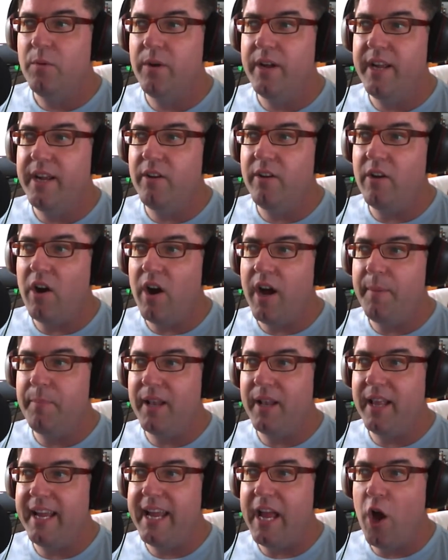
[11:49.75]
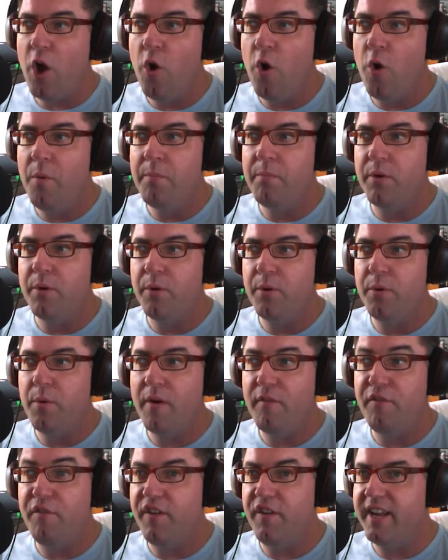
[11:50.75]
where I play
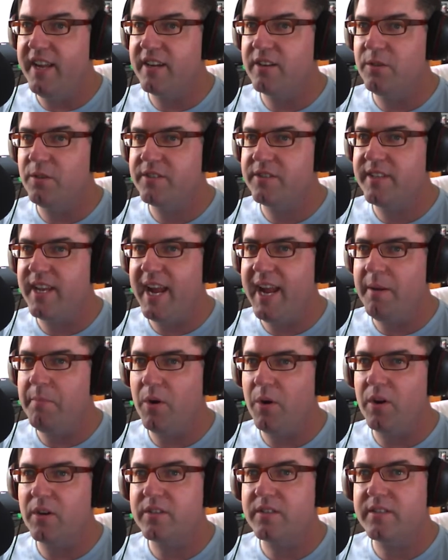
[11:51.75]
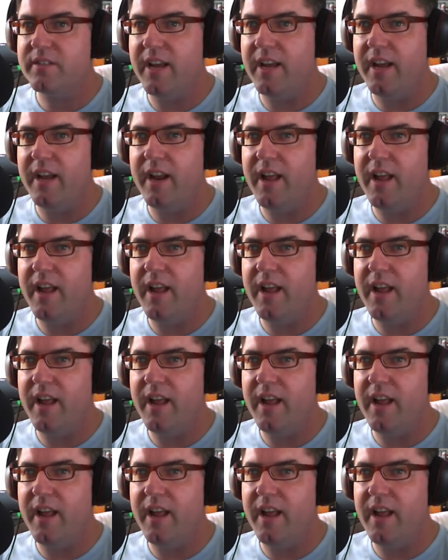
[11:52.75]
Homebrew Vehicle Sandbox.